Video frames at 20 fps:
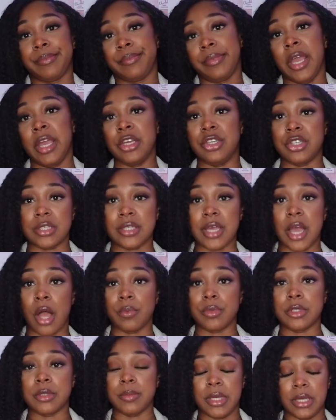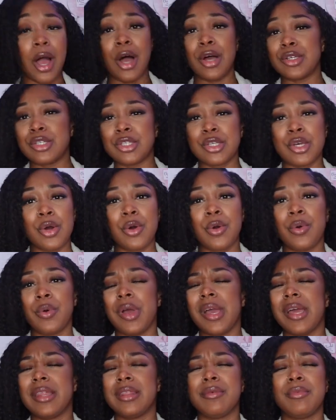It just helps me.
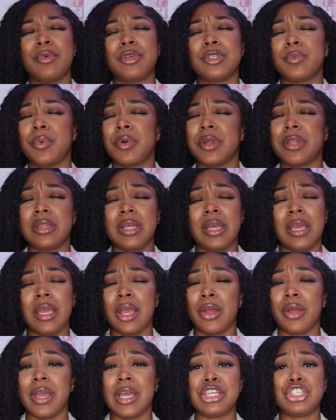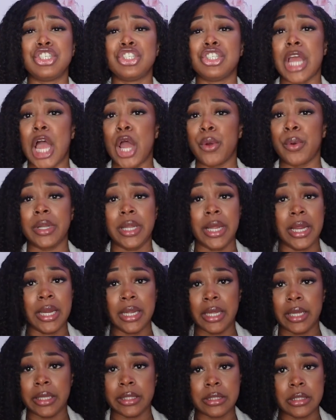Also, the most important thing here is shower,
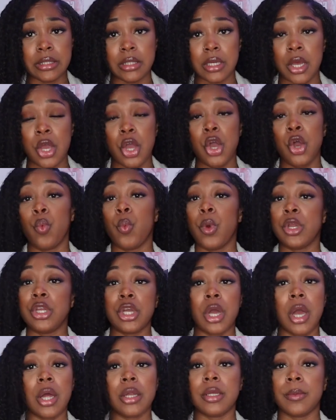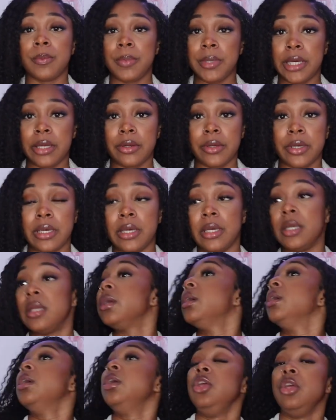ladies. When you're on your period,
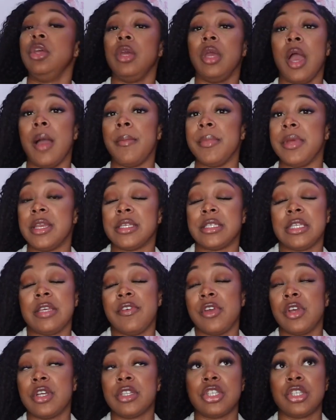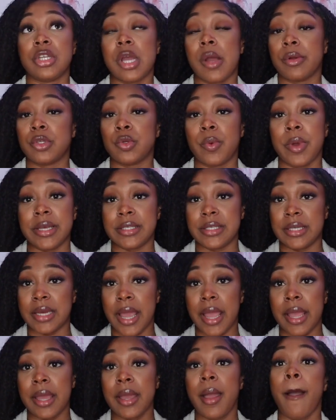I mean, it's even good to shower twice a
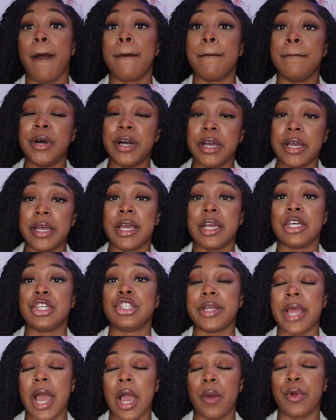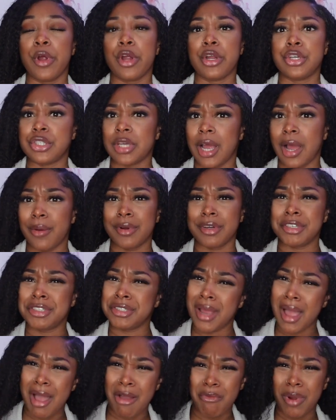day, but shower, shower,
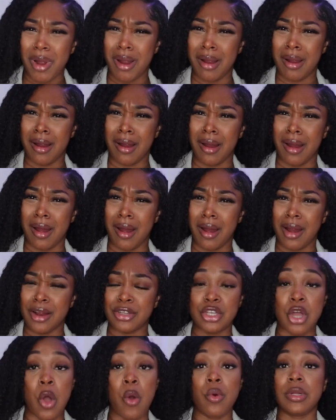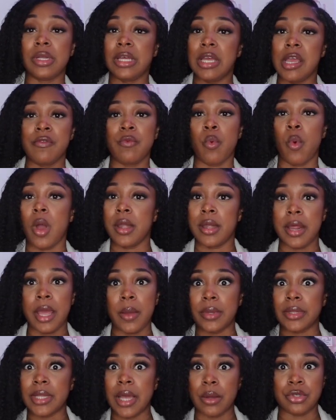shower. Don't leave one day
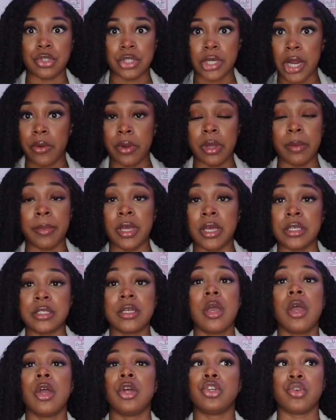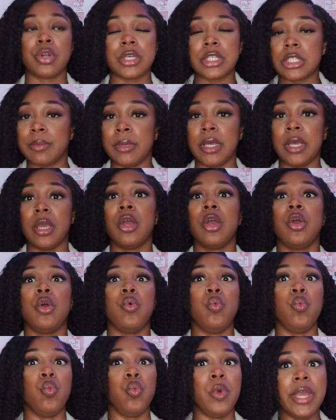without showering, because trust me,
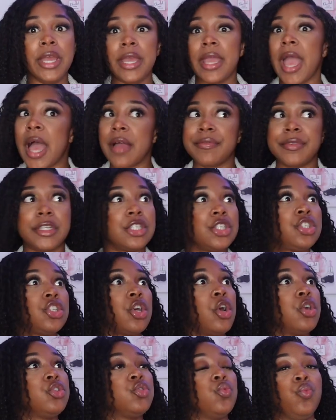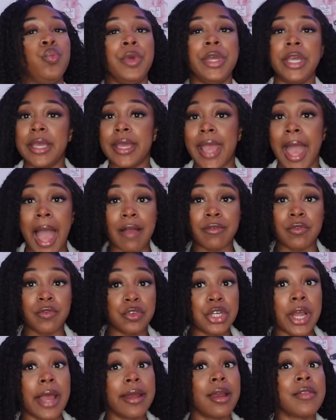we have discharge, we have
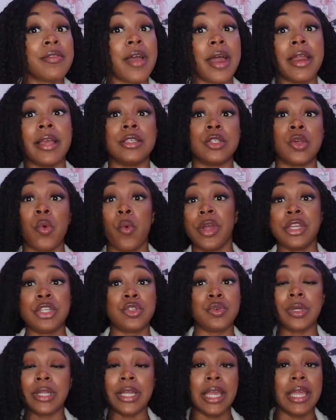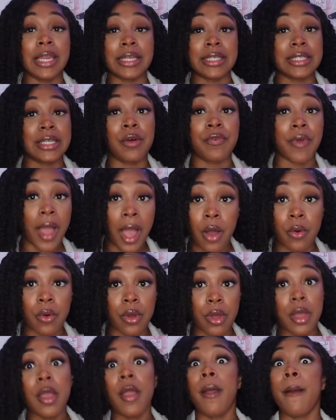vagina that is going to clean itself out,
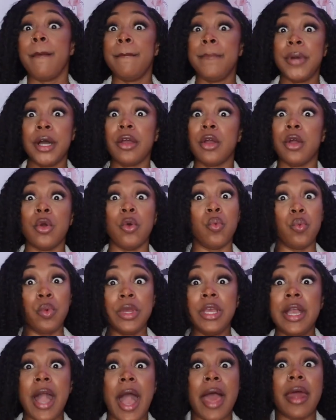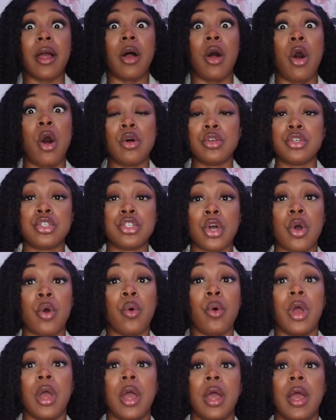but we gotta
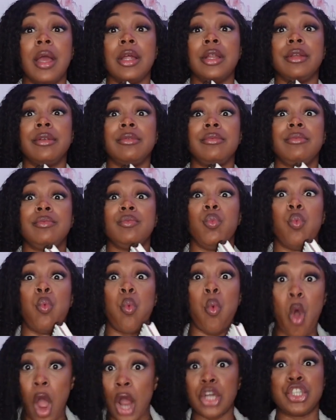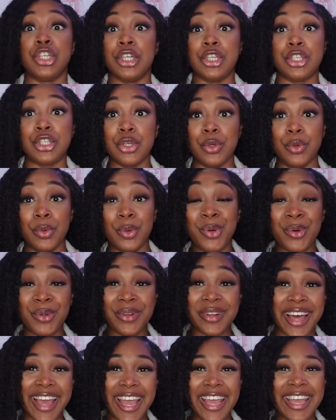also wash it too,
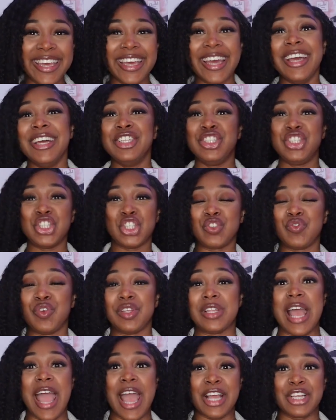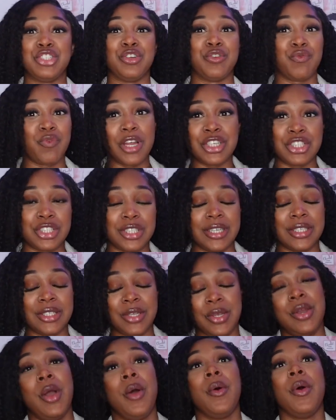like just for the extra freshness,
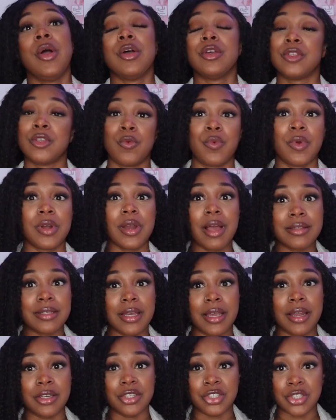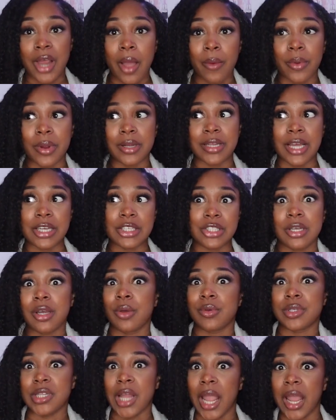you know. So if we're not taking a shower, that shit
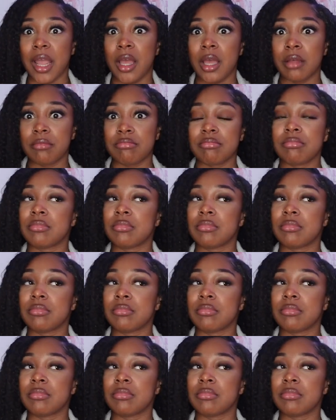gonna stink.